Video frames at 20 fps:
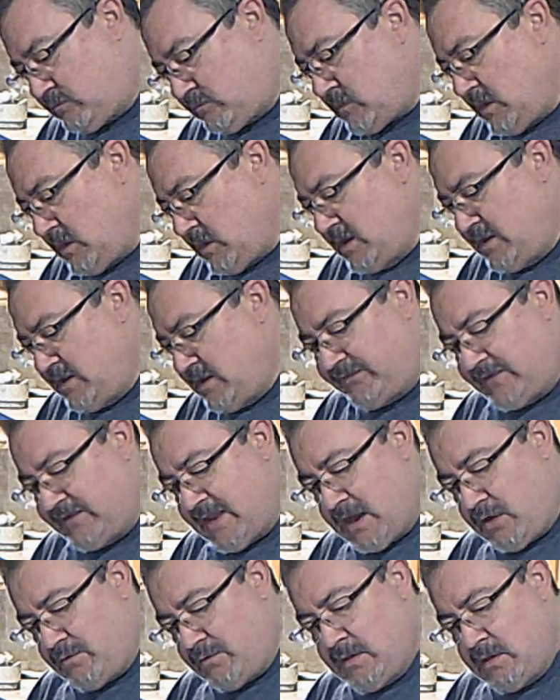is
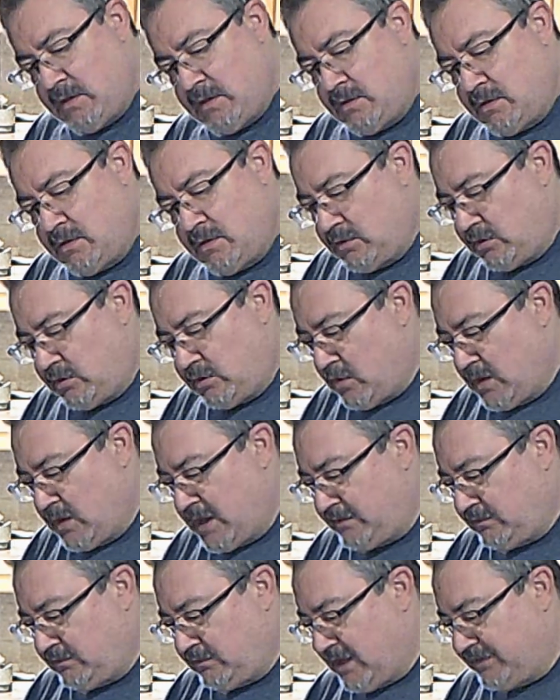now go ahead
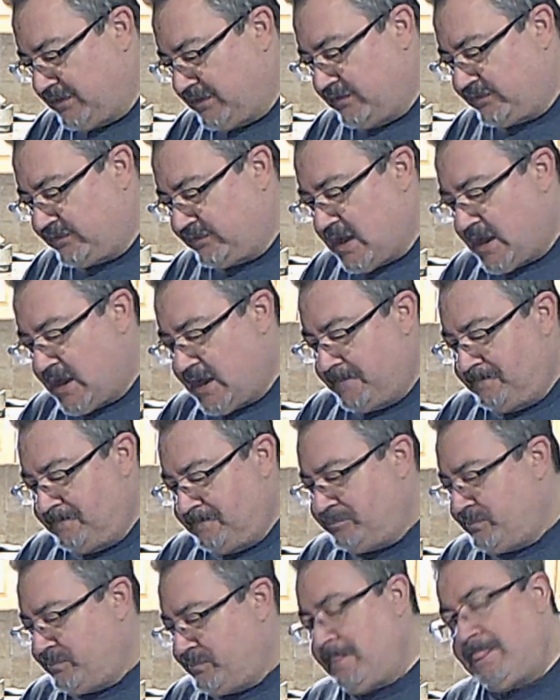and let this guy
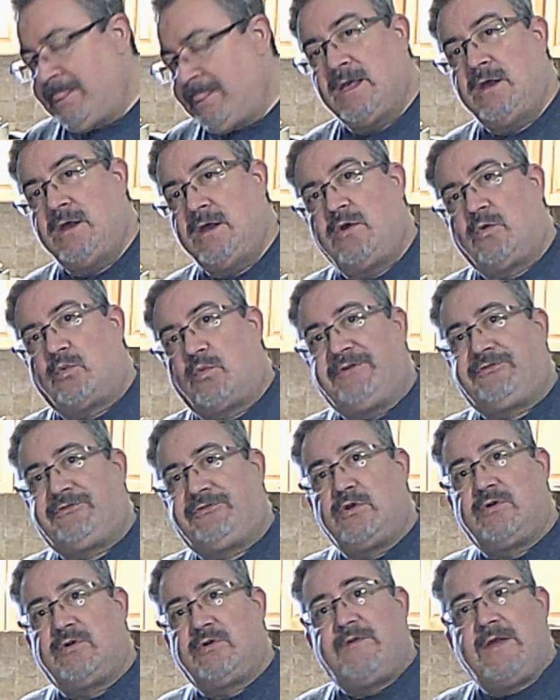rest in the
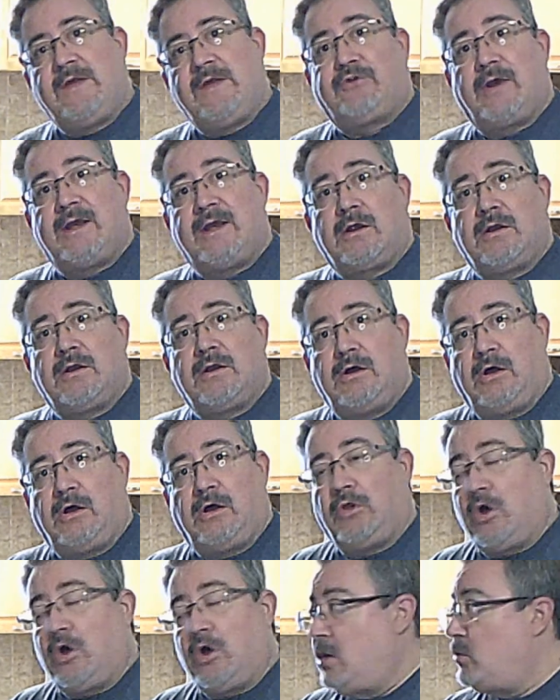refrigerator
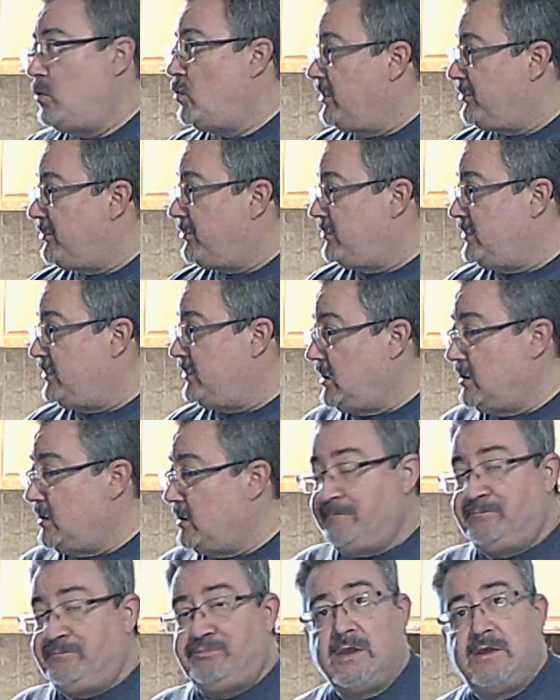along with the
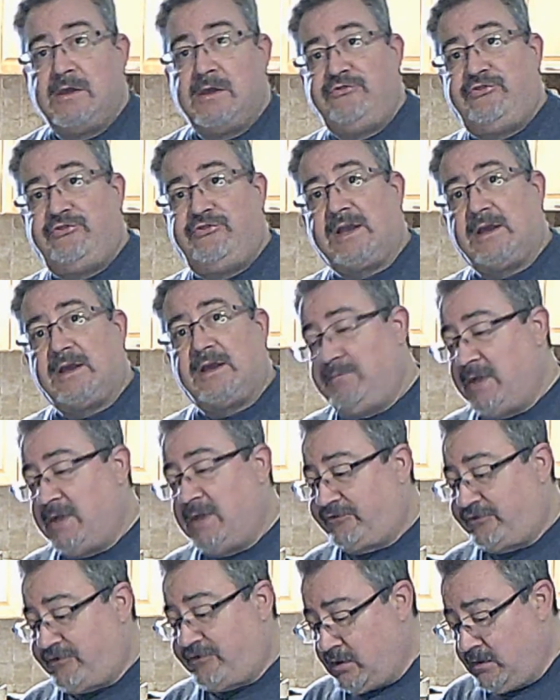chicken
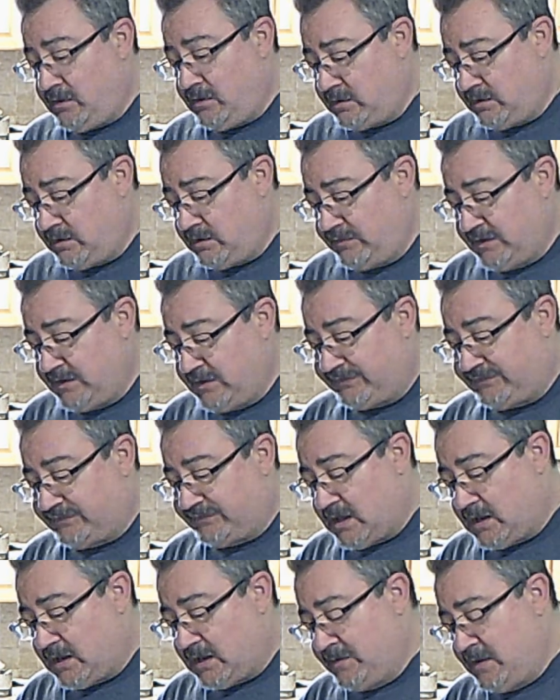mixture that's
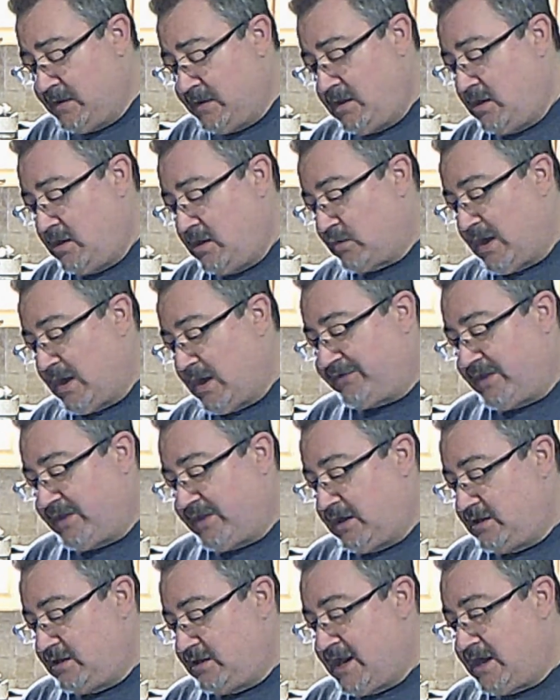resting
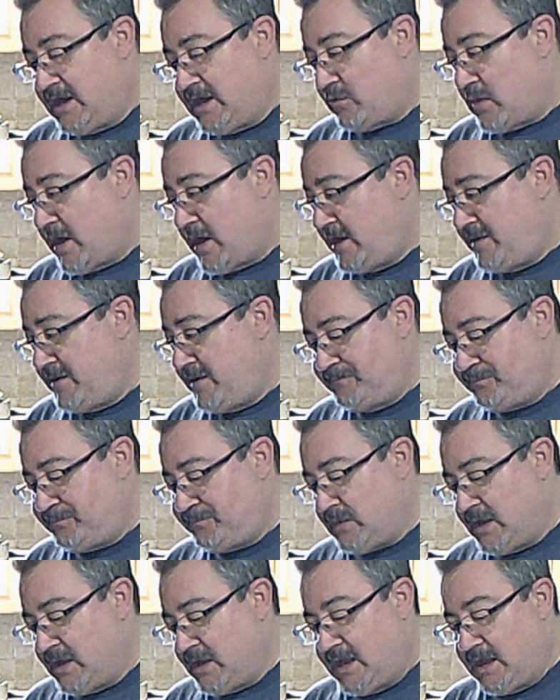and getting ready.
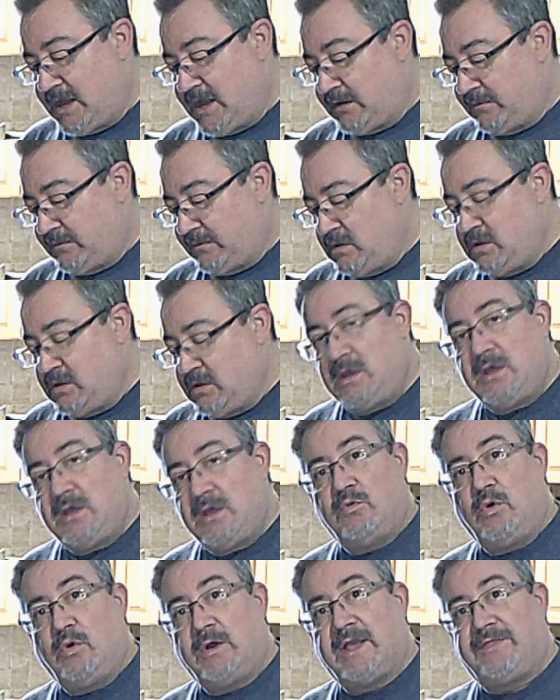And
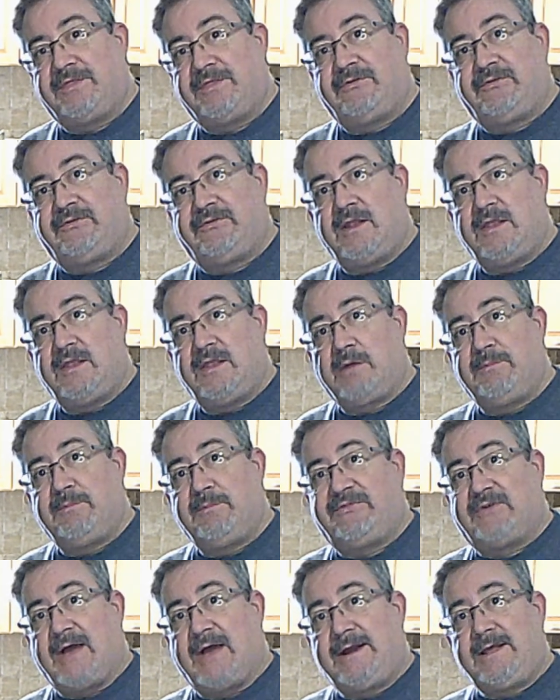we'll get this in there
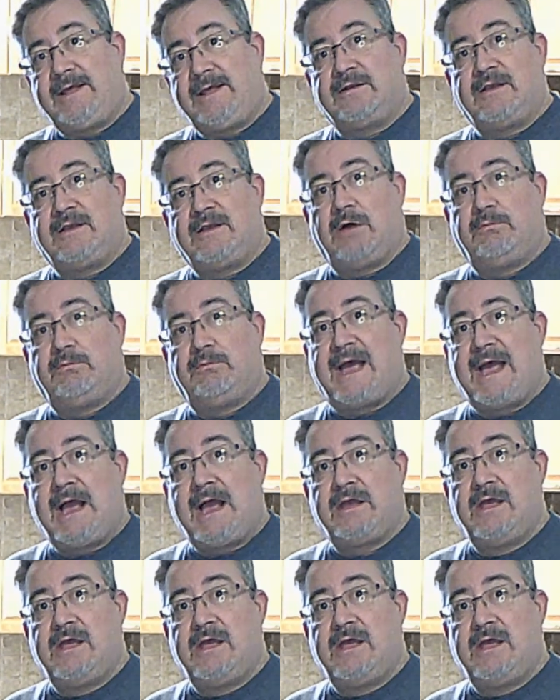beside it and come back,